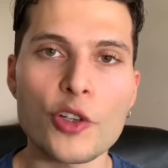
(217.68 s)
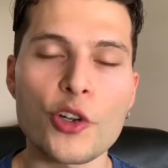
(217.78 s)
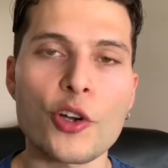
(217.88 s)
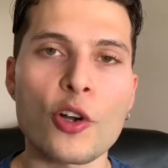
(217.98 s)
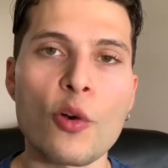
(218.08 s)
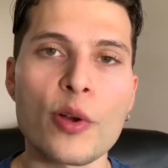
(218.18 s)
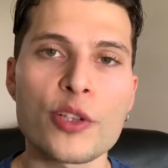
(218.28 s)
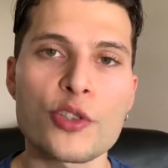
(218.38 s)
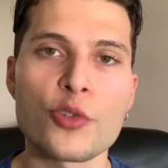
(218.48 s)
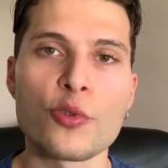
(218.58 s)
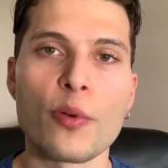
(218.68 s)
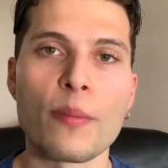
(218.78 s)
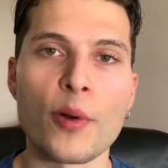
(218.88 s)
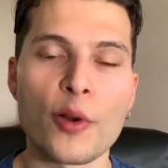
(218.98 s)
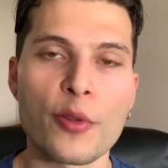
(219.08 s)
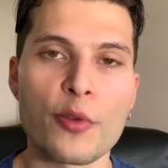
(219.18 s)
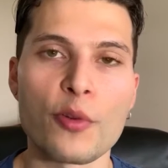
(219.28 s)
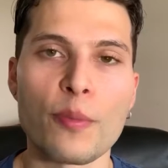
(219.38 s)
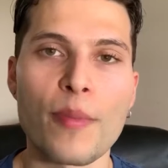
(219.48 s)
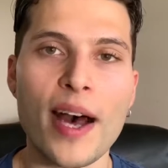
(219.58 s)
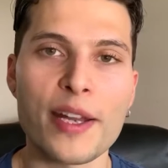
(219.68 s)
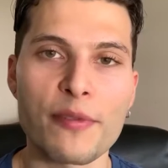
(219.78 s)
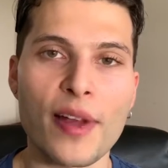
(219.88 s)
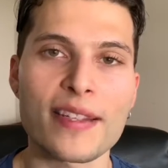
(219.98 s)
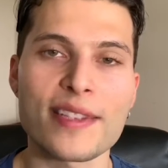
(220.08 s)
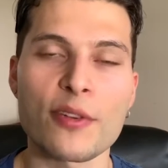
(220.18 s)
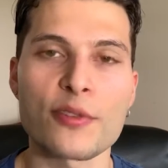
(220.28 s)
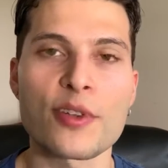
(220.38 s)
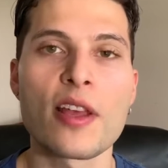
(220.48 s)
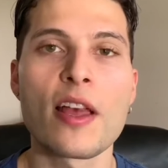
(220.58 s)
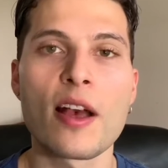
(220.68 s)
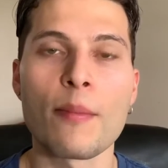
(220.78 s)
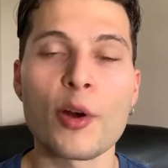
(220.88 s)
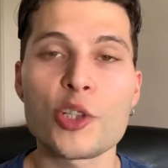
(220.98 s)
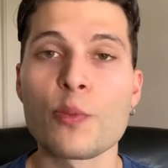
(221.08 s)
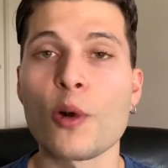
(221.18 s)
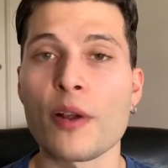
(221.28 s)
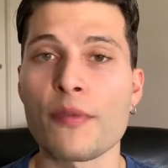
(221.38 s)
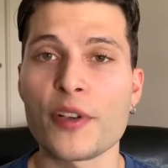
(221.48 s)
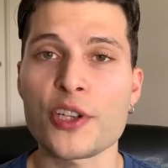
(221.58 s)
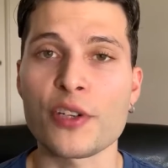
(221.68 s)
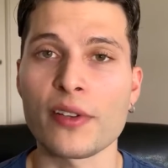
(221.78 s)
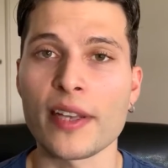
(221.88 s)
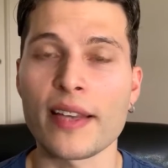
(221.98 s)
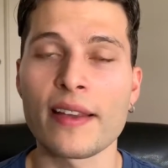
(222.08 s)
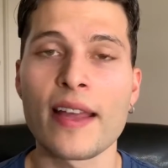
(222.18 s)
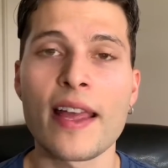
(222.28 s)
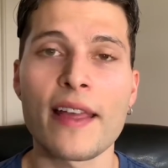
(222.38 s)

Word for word: you're going to burn through body fat cells much more efficiently